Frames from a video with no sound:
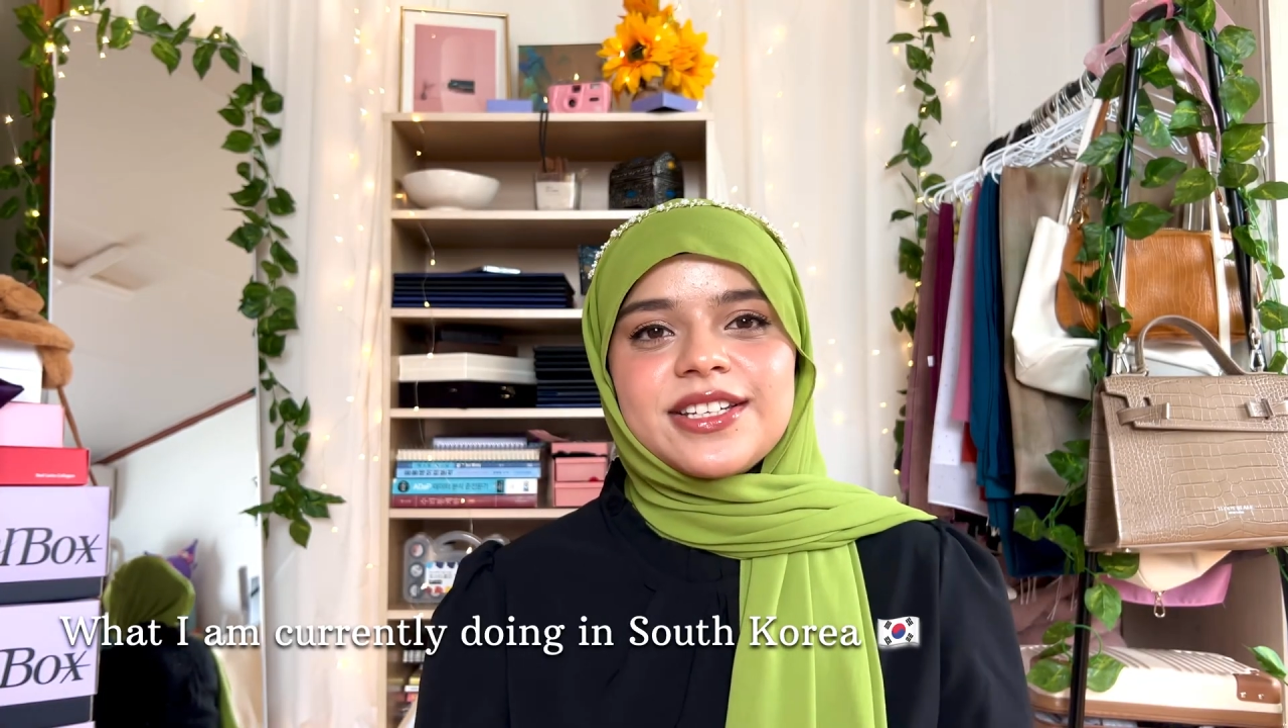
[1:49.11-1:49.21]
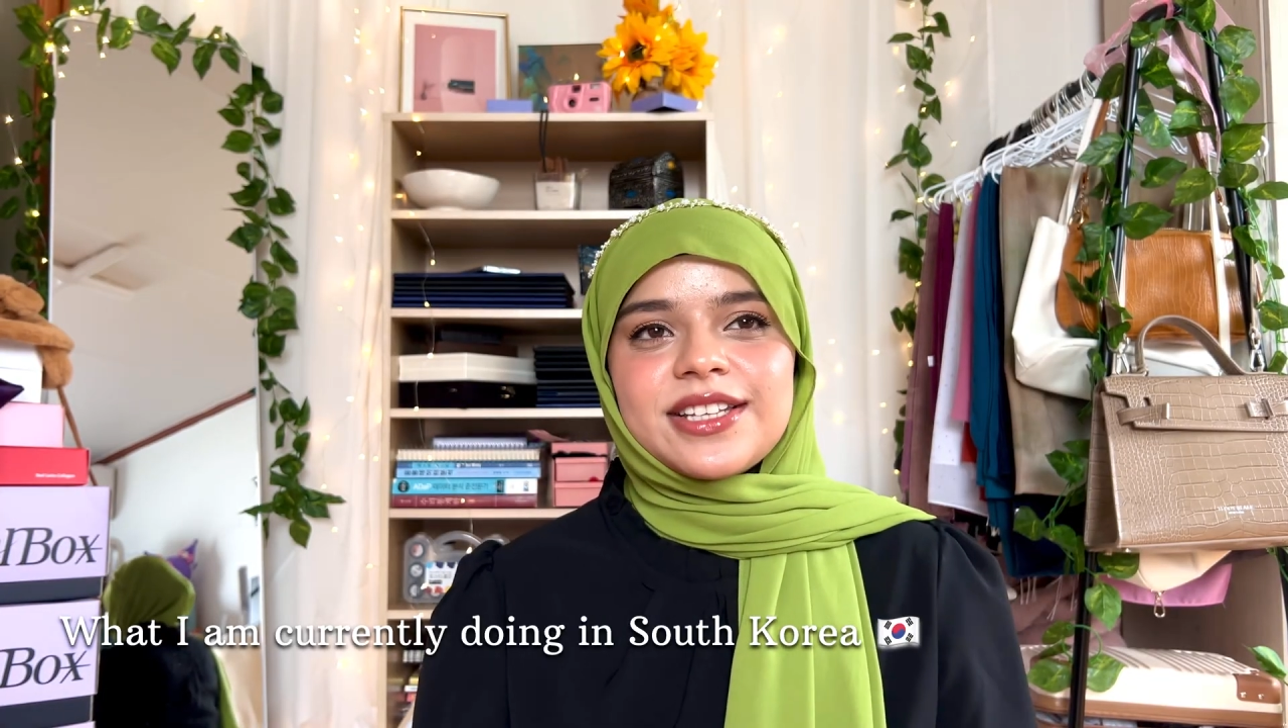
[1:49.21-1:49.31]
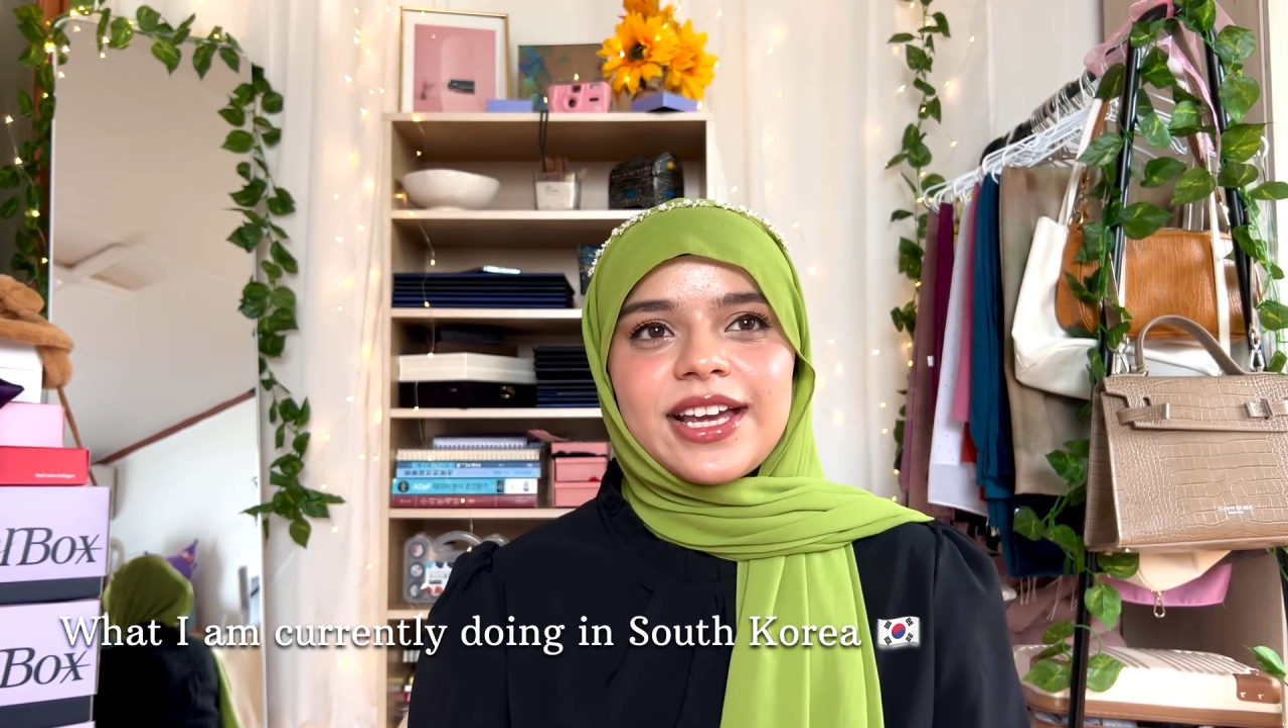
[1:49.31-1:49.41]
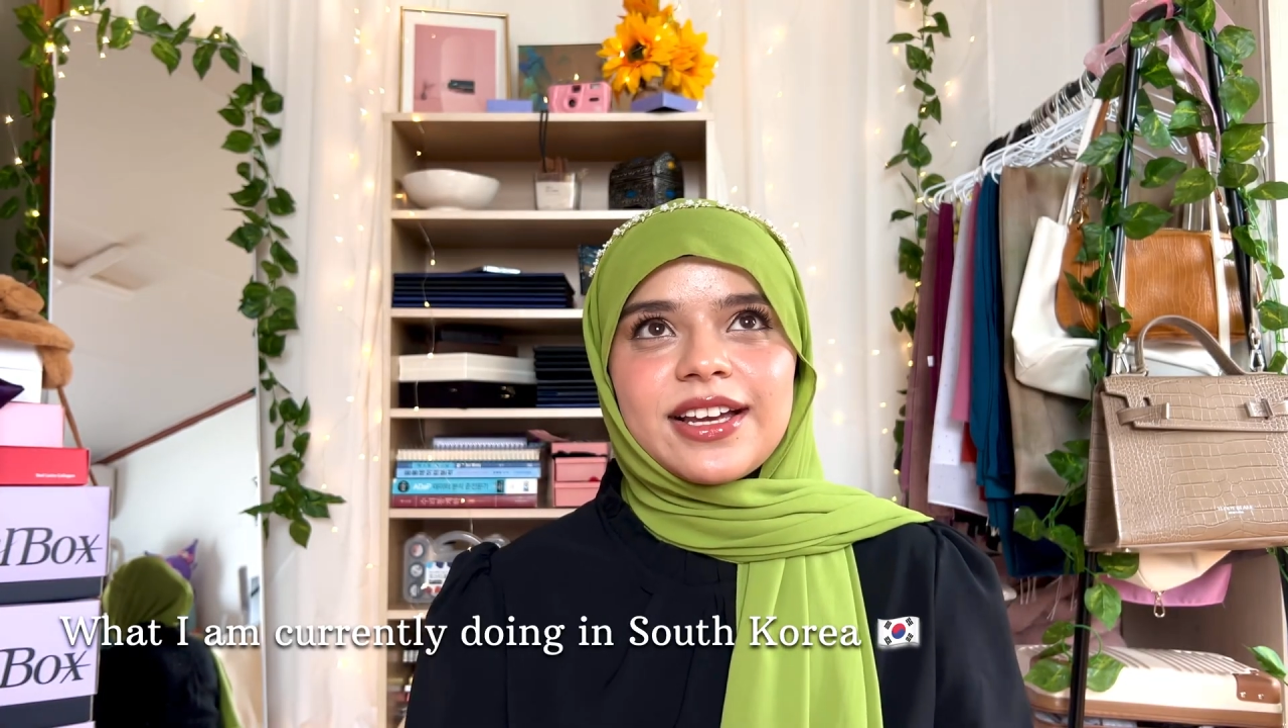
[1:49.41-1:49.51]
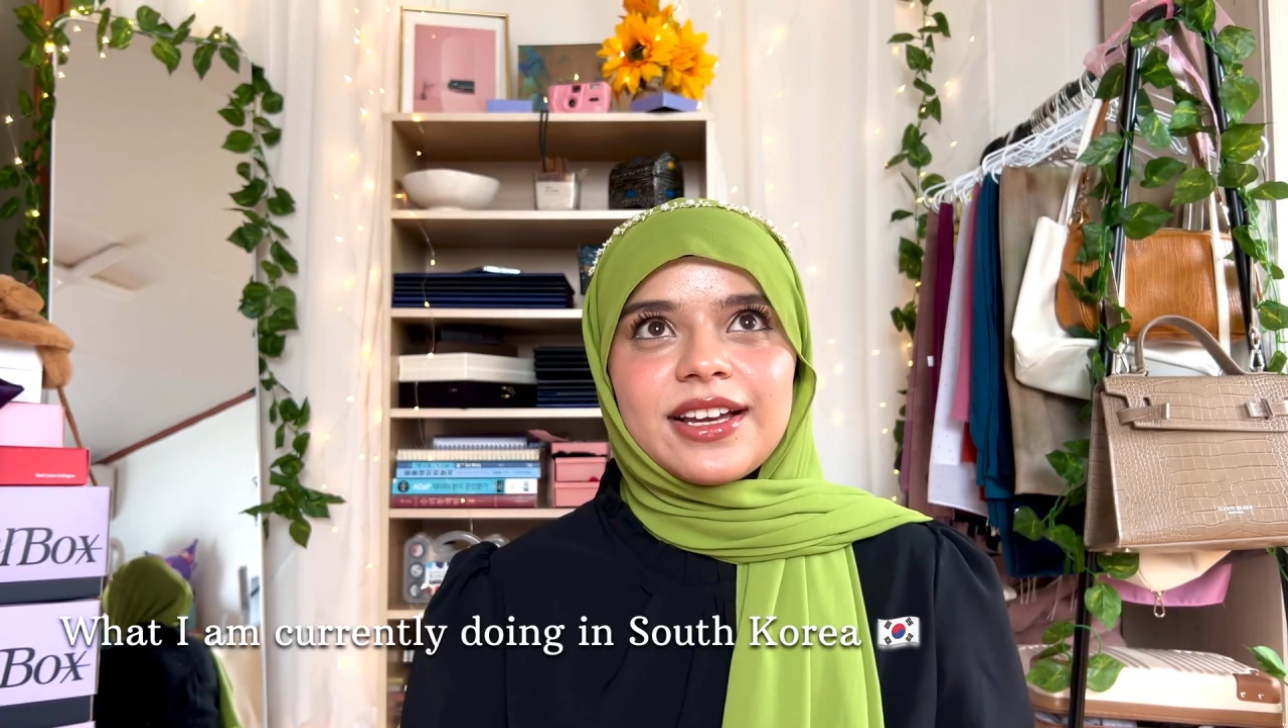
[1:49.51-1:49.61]
It's
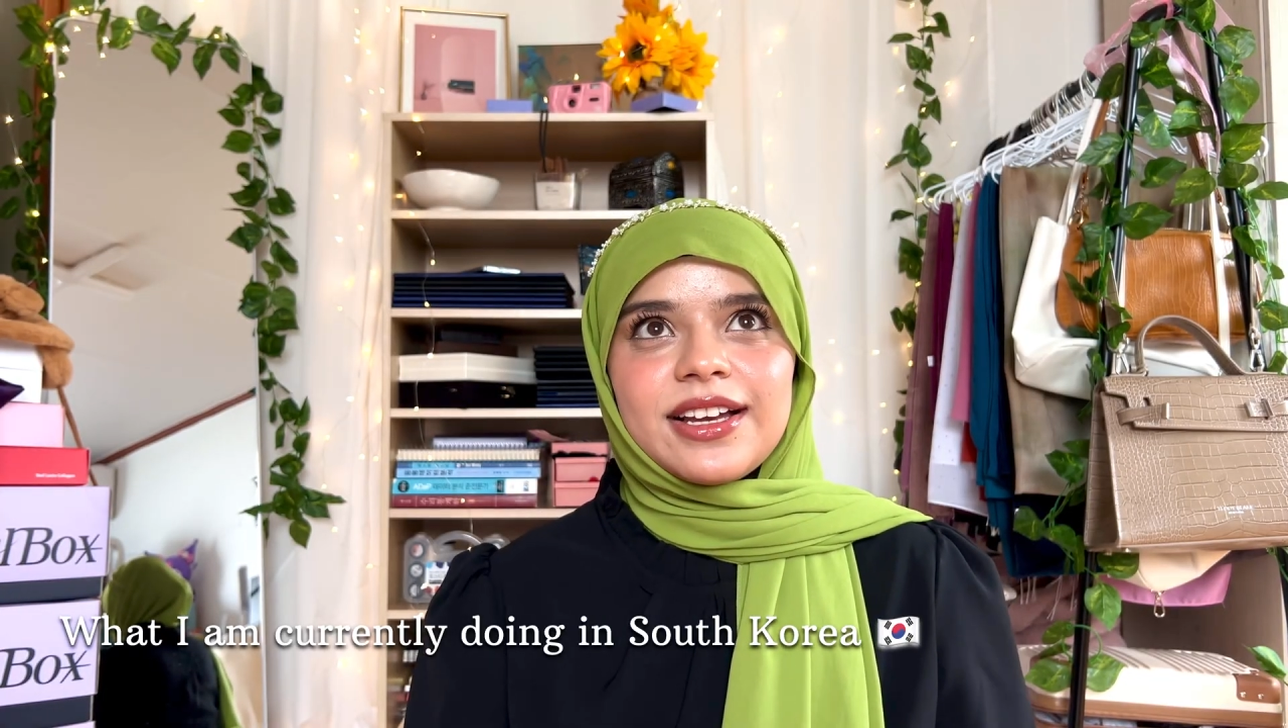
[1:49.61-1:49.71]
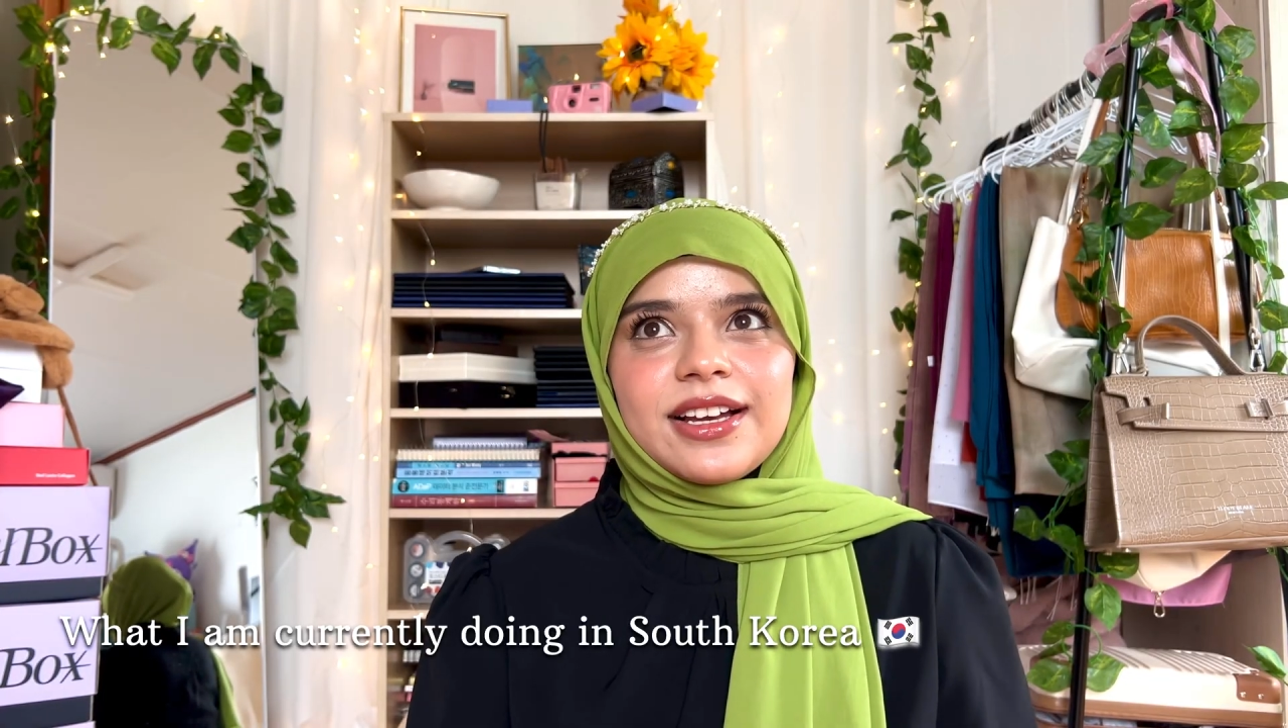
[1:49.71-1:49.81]
like,